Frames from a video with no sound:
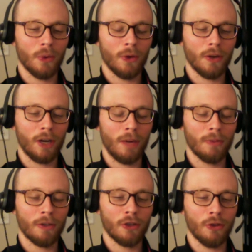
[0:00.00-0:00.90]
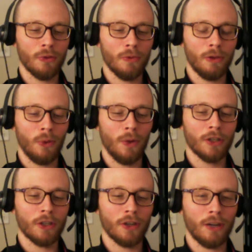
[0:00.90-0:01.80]
World Cup to the
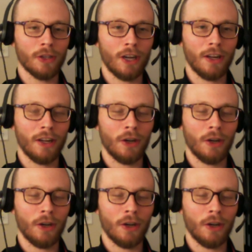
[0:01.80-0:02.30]
winter, I'm just kind of like